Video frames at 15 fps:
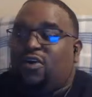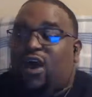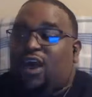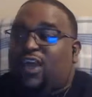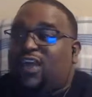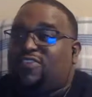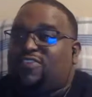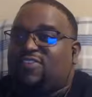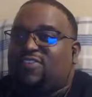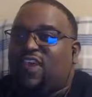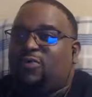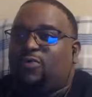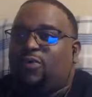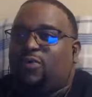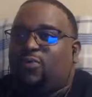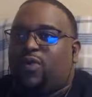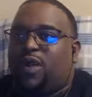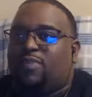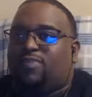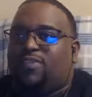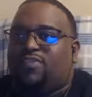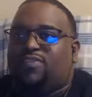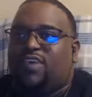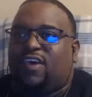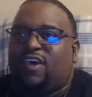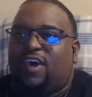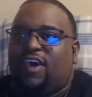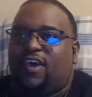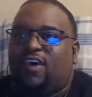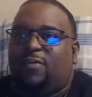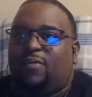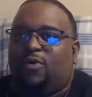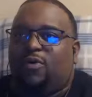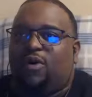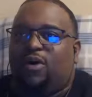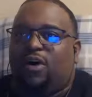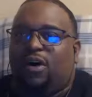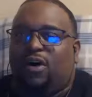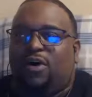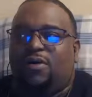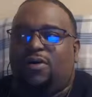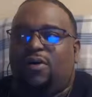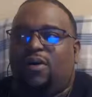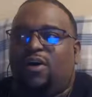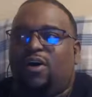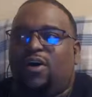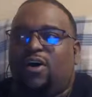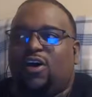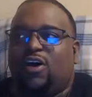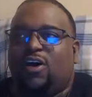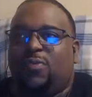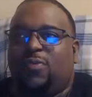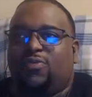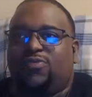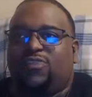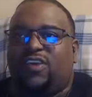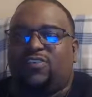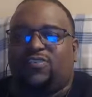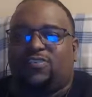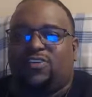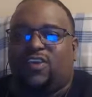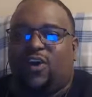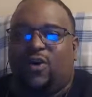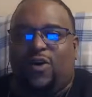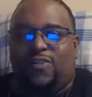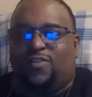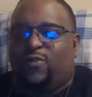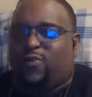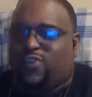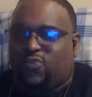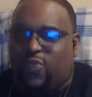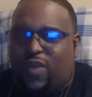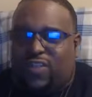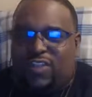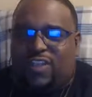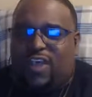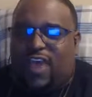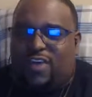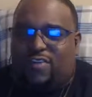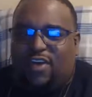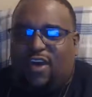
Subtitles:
I guess it's like what Ramsey said a couple seasons ago, if you were expecting a